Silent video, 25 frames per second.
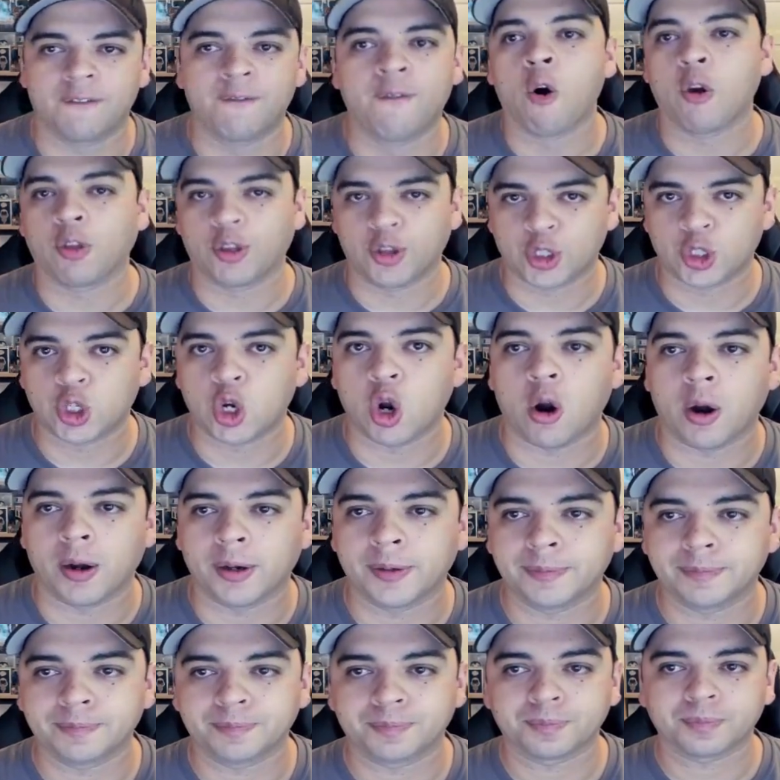for this card.
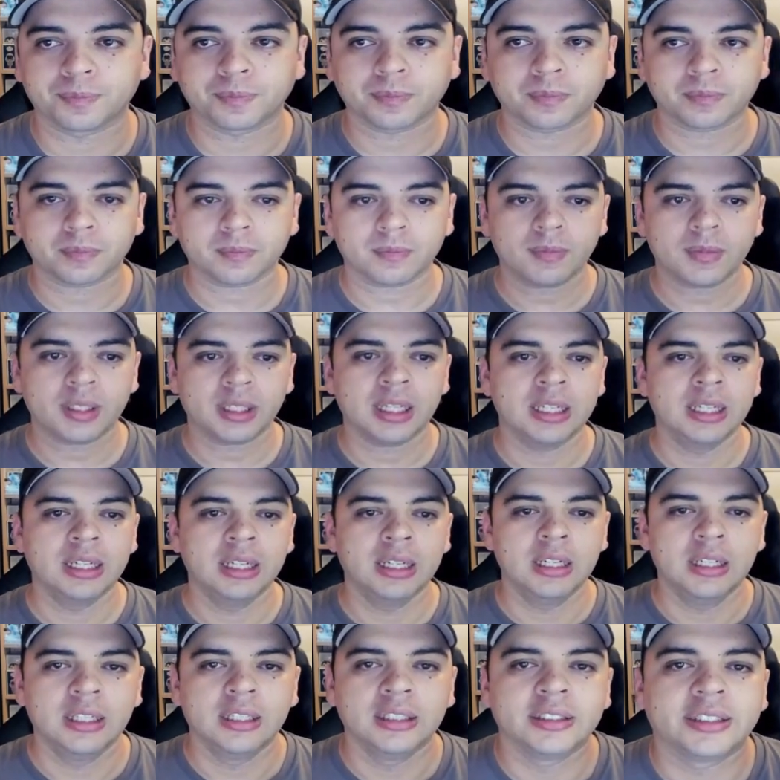
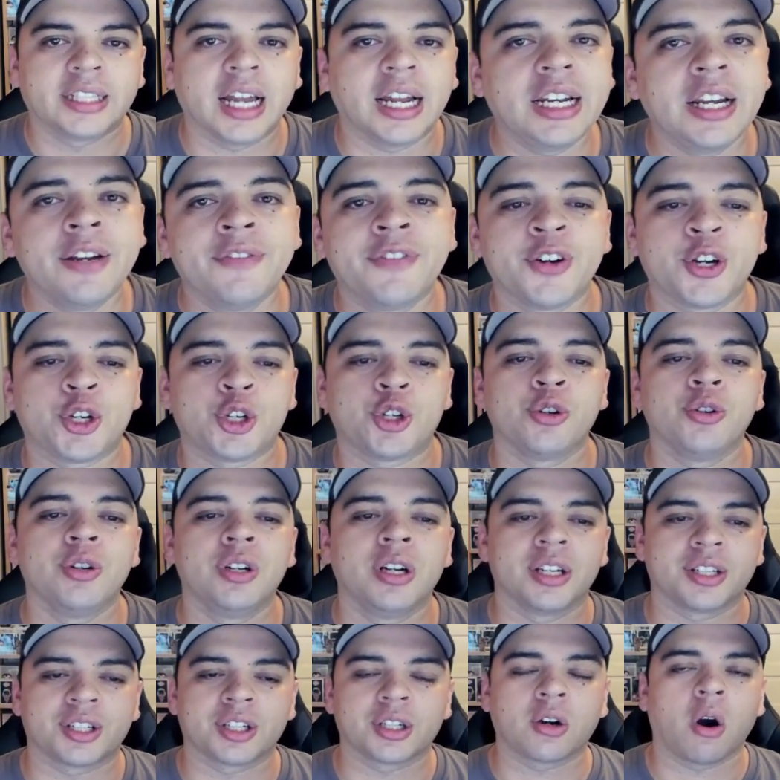Tenyi Vishuda
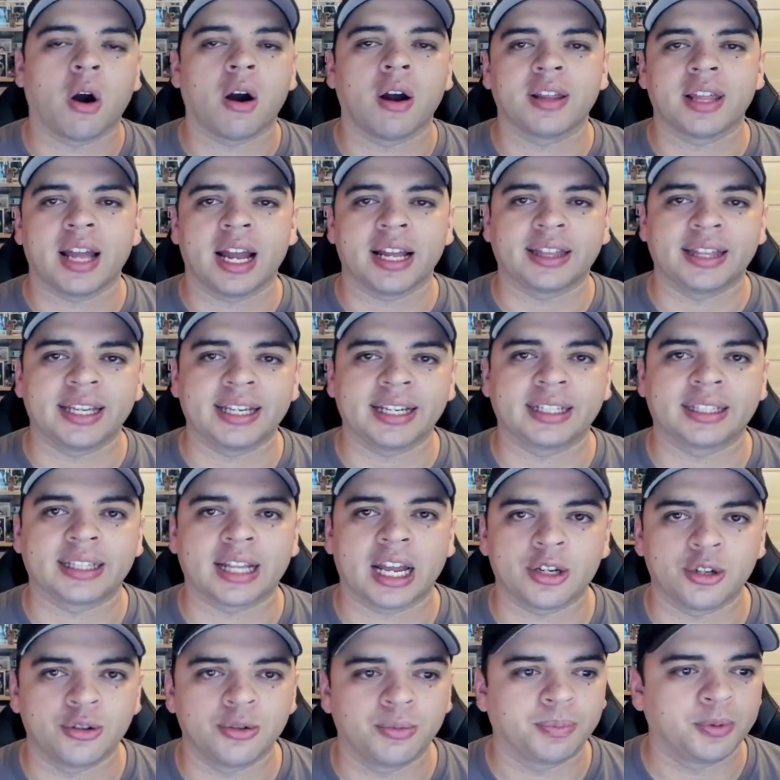is a card that I think
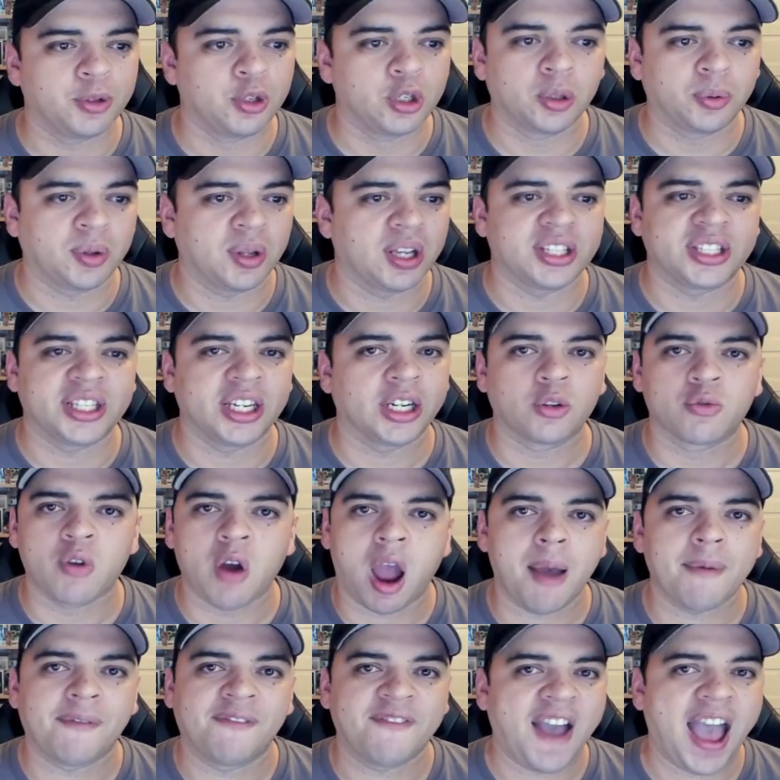that you can play is gonna
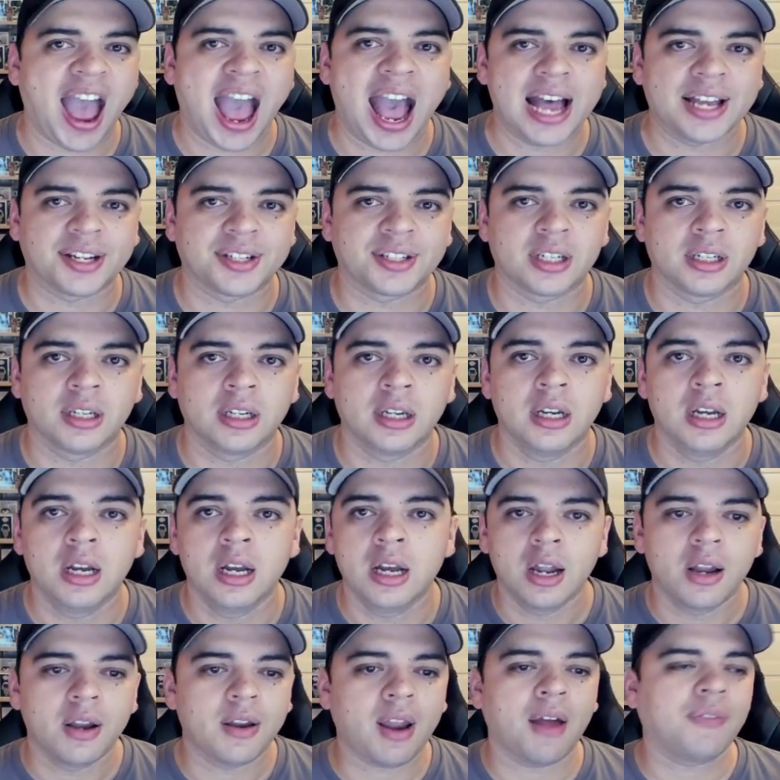grab fast.
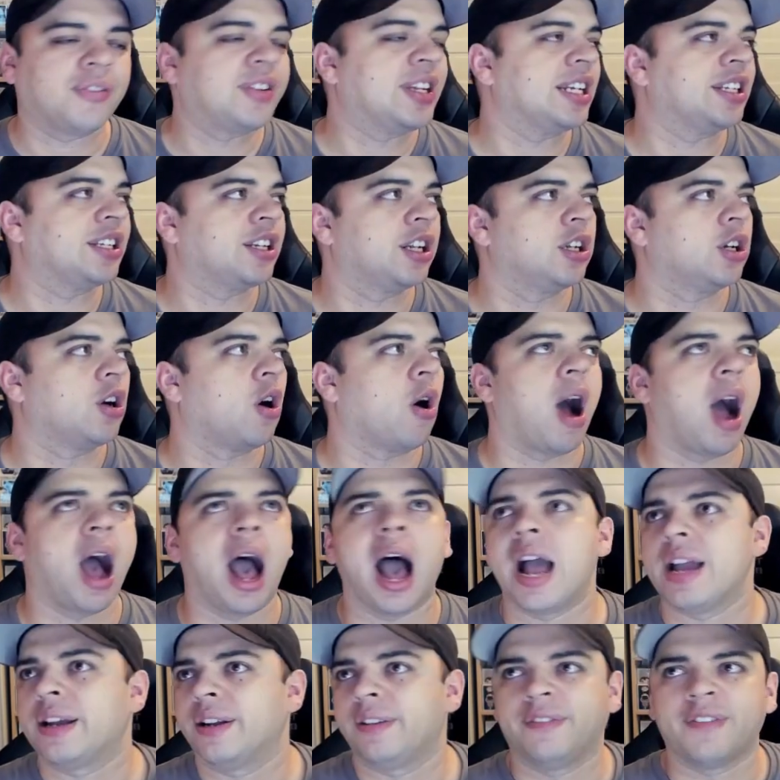Not saying it's gonna go
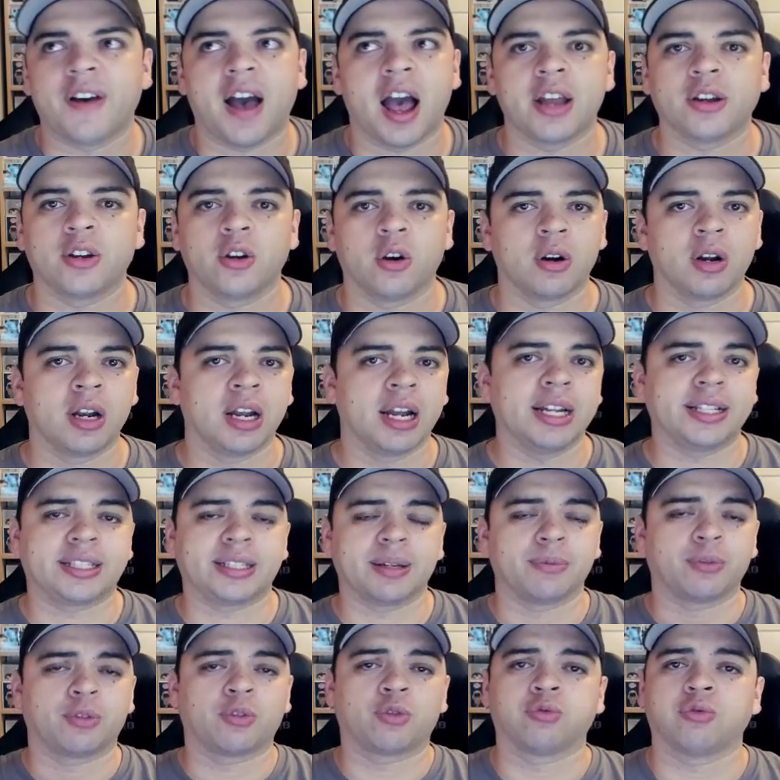high in value or hit
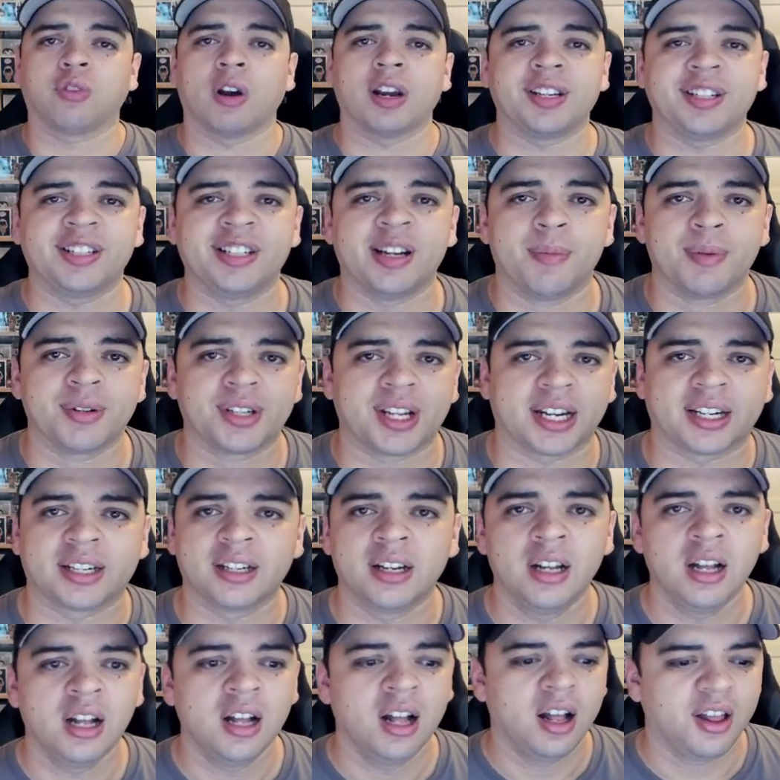some crazy numbers like
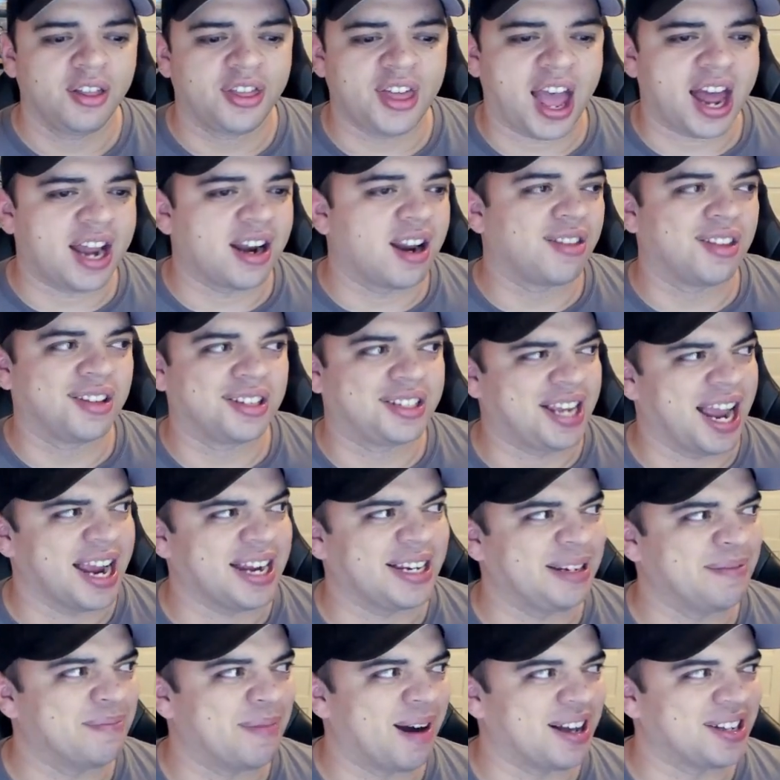that other
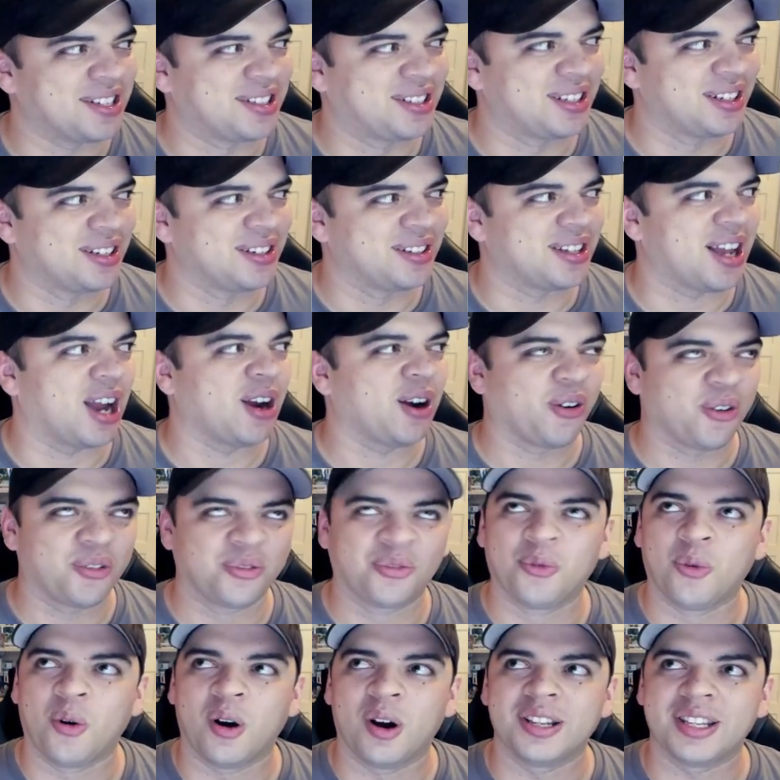Tenyi monster, that
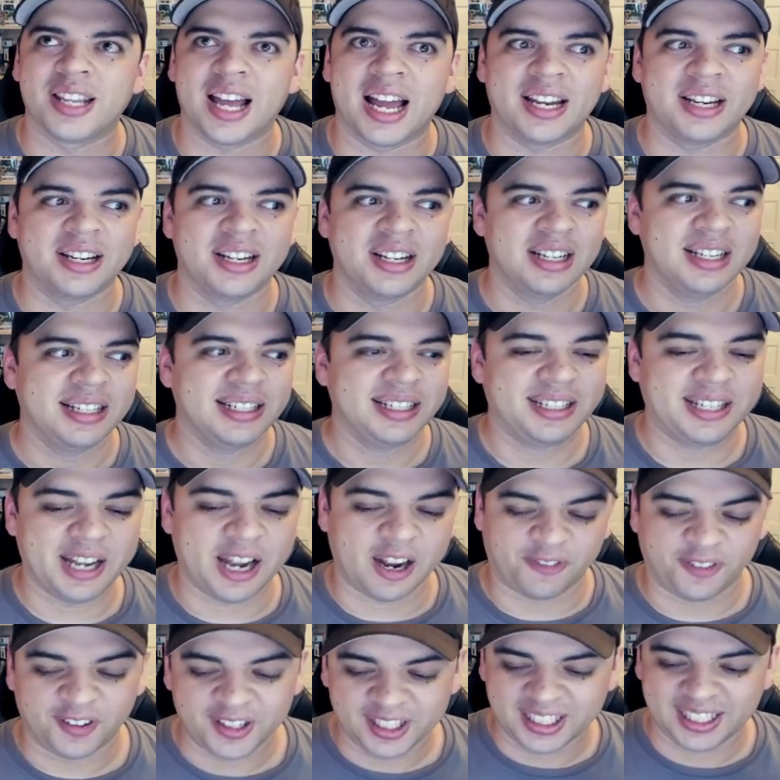Earth one that
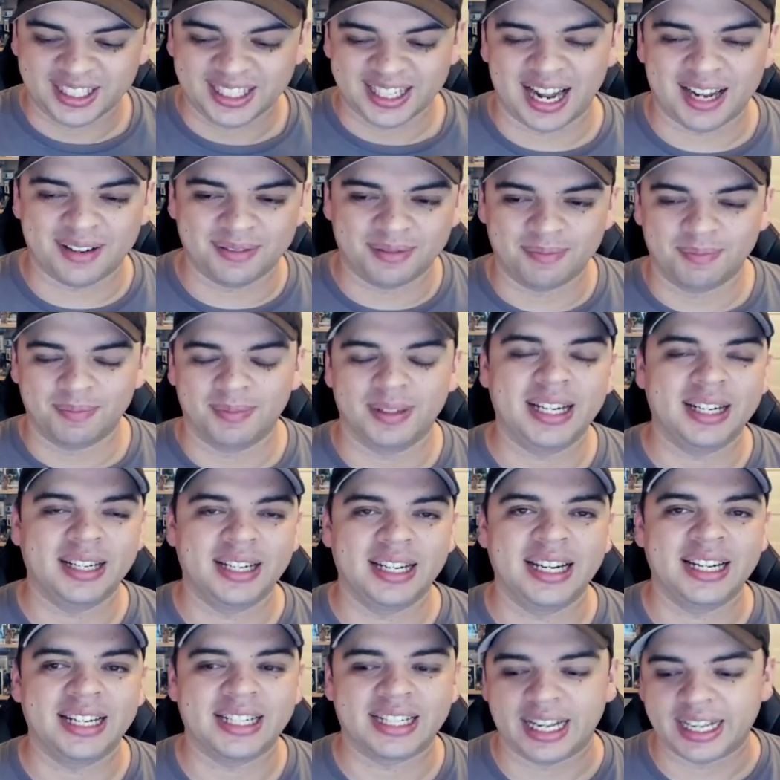definitely did not
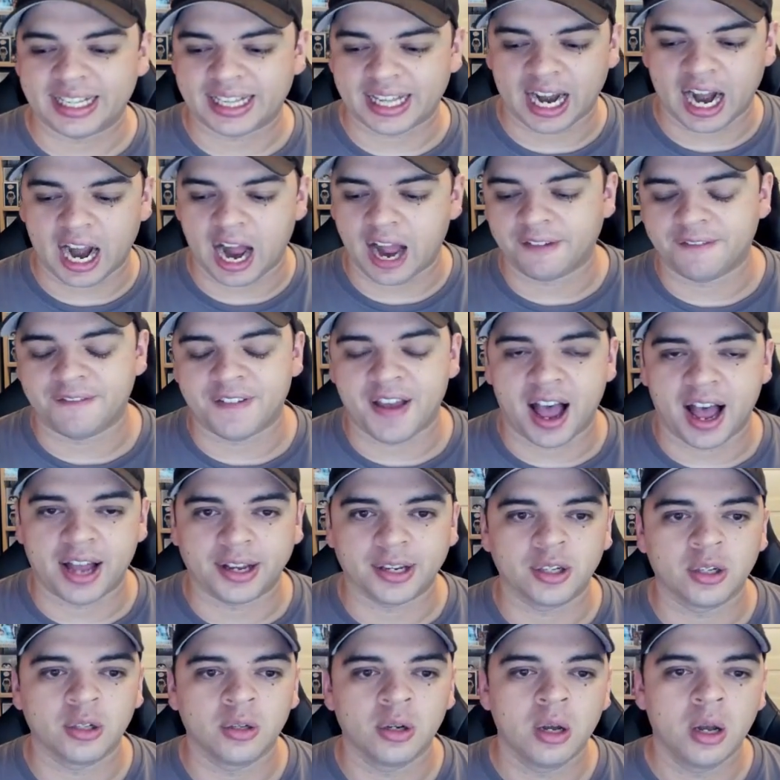need to hit that high
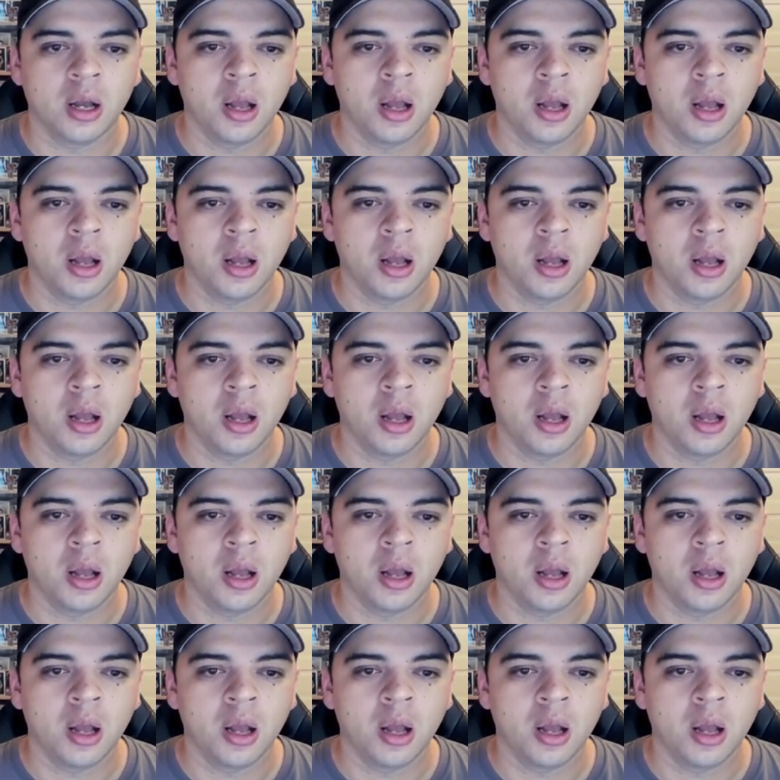value.